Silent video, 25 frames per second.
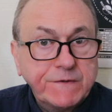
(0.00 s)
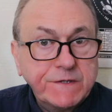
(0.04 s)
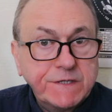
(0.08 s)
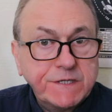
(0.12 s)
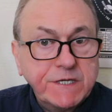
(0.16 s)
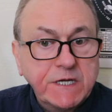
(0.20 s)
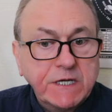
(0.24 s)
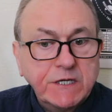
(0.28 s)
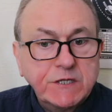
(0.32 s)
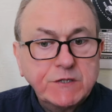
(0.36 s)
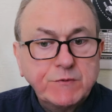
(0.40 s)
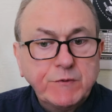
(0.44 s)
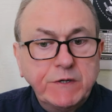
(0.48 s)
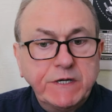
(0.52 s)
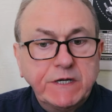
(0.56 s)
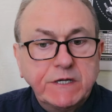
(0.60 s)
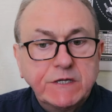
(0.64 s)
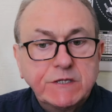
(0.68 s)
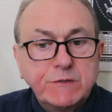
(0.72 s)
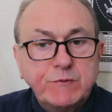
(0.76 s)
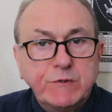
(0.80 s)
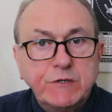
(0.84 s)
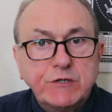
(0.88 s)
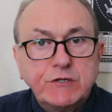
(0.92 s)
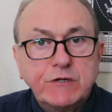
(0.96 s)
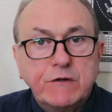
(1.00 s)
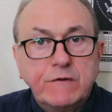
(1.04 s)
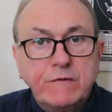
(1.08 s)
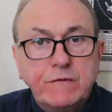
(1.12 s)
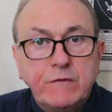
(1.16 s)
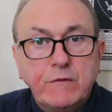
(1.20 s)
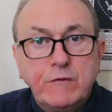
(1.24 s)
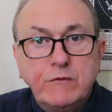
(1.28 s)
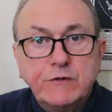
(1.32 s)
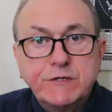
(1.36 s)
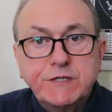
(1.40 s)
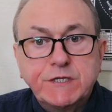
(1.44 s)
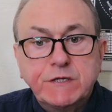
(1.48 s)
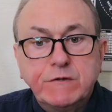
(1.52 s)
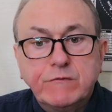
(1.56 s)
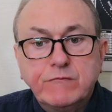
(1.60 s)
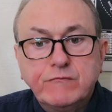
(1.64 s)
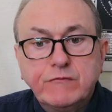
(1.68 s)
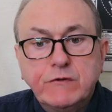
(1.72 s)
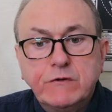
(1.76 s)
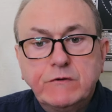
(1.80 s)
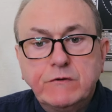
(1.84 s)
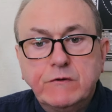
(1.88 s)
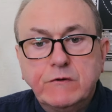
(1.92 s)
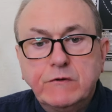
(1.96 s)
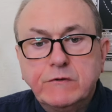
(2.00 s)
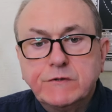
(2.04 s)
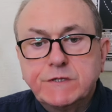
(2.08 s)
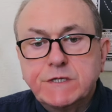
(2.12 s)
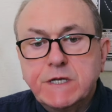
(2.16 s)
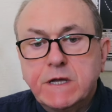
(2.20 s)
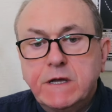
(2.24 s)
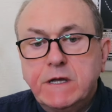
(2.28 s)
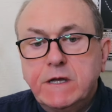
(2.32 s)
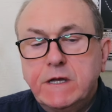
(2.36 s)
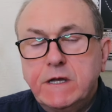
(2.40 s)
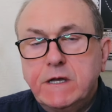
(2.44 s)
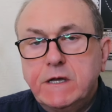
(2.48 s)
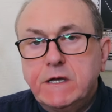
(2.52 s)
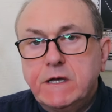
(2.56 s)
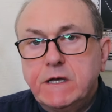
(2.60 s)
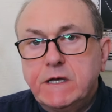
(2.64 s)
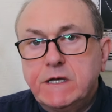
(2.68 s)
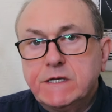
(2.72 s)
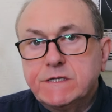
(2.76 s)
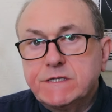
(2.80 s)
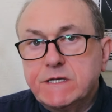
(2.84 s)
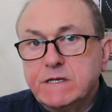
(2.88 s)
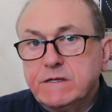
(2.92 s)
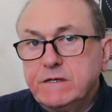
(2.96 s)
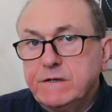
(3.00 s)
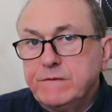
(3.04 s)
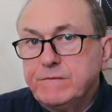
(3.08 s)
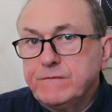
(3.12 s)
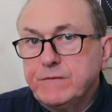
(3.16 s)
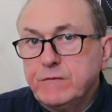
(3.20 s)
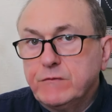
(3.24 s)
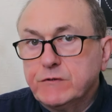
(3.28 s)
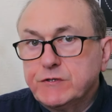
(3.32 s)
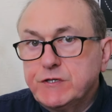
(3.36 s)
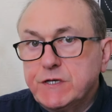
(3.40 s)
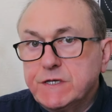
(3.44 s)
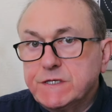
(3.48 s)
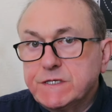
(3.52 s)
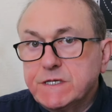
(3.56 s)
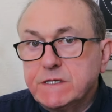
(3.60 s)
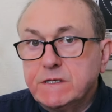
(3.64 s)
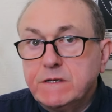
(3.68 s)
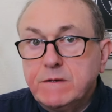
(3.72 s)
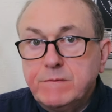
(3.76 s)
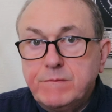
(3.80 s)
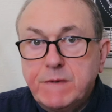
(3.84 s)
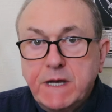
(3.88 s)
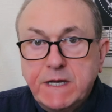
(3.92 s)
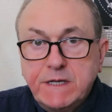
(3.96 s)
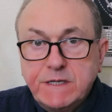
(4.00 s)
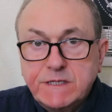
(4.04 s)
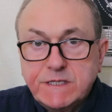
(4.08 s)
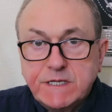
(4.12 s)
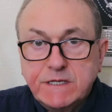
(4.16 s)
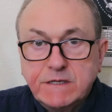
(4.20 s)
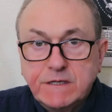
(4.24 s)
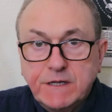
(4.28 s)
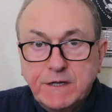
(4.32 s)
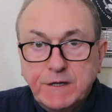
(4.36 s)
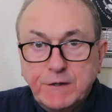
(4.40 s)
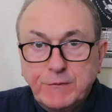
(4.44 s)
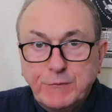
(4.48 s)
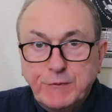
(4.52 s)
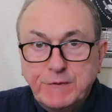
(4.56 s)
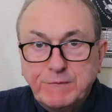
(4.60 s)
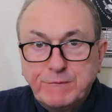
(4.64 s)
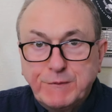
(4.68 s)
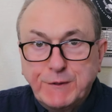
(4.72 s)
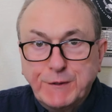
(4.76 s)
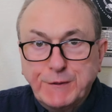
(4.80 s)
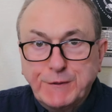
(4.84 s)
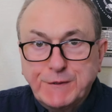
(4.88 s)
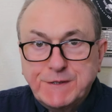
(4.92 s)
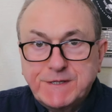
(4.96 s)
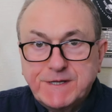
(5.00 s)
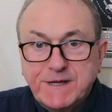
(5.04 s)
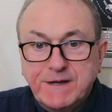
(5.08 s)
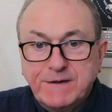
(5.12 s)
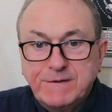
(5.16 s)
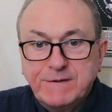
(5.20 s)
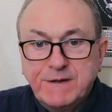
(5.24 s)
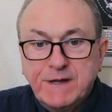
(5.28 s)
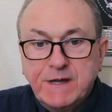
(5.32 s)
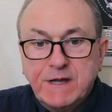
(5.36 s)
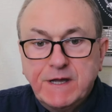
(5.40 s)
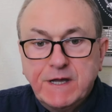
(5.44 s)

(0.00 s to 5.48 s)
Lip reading: for 6 weeks, which of course it rules, is that it forges an amazing link with Pluto.